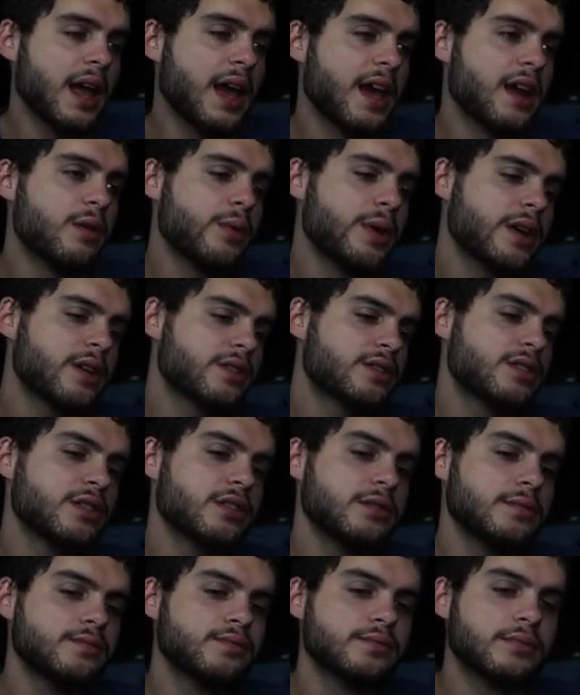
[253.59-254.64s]
In a week or
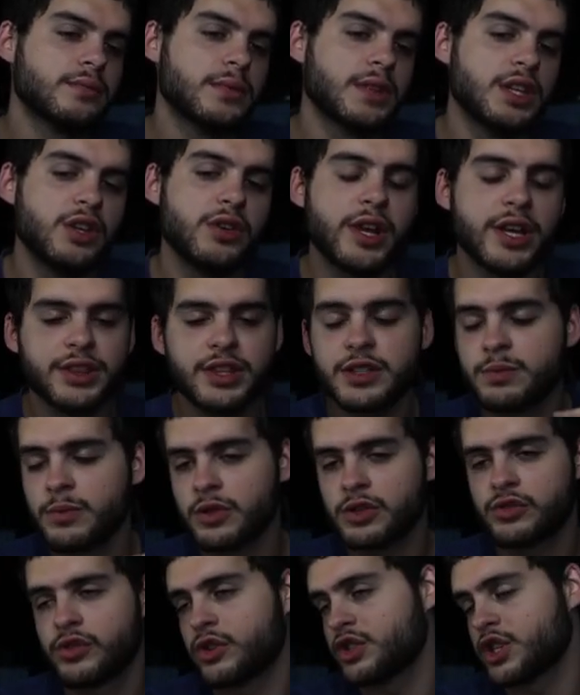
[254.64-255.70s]
two, you get this
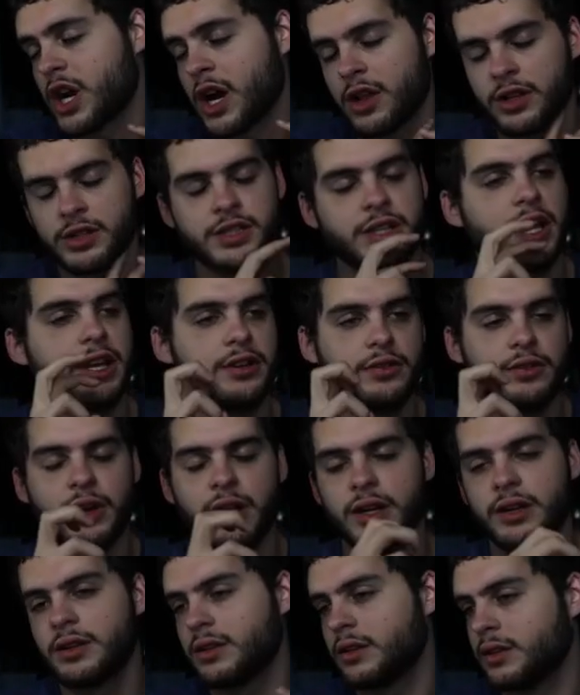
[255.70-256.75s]
most feared Jaire Alexander,
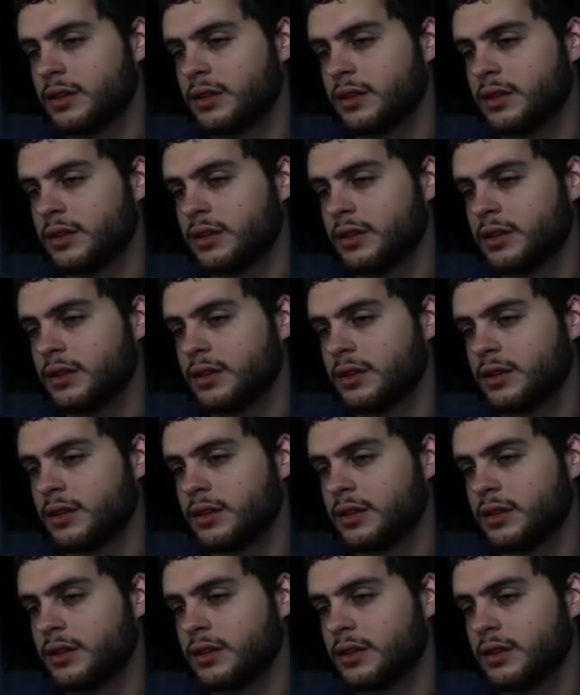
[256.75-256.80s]
right?